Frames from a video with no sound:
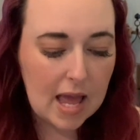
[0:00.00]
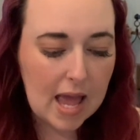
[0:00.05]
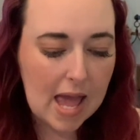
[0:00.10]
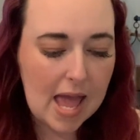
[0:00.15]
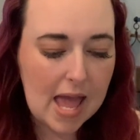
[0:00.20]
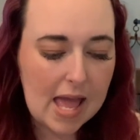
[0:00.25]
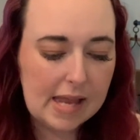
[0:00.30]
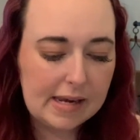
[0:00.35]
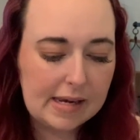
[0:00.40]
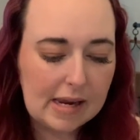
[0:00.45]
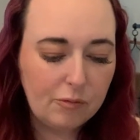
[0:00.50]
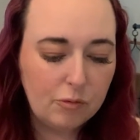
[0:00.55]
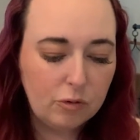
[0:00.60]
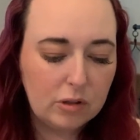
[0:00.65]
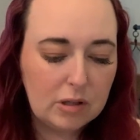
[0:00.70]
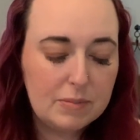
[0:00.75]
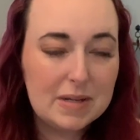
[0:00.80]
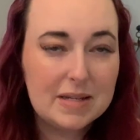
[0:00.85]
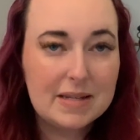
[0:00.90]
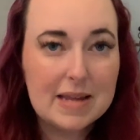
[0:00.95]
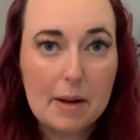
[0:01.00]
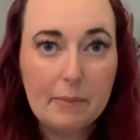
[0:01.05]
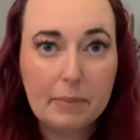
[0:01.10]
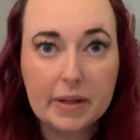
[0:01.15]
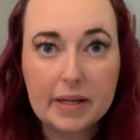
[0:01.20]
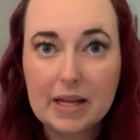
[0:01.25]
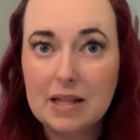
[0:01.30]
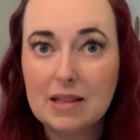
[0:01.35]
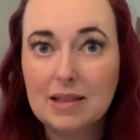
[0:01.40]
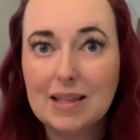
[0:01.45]
And I've really been
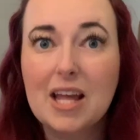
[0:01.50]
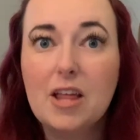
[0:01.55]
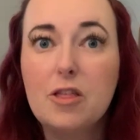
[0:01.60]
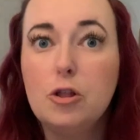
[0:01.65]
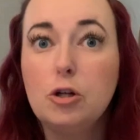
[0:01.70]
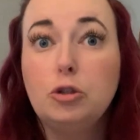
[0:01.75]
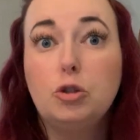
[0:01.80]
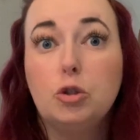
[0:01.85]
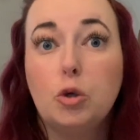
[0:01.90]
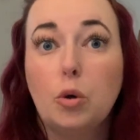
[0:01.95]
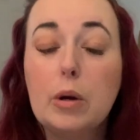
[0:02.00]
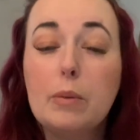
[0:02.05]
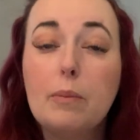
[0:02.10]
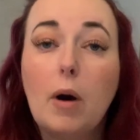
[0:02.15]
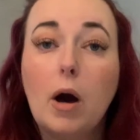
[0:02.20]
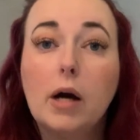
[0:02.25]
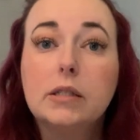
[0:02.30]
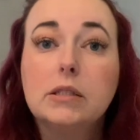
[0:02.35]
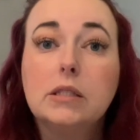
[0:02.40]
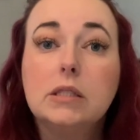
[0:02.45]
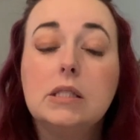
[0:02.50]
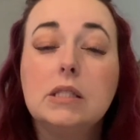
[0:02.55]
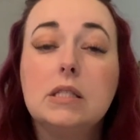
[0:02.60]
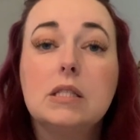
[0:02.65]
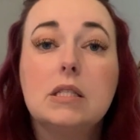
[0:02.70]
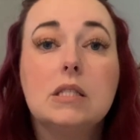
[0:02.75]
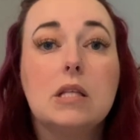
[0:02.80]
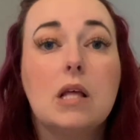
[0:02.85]
dabbling in like the jewelry boxes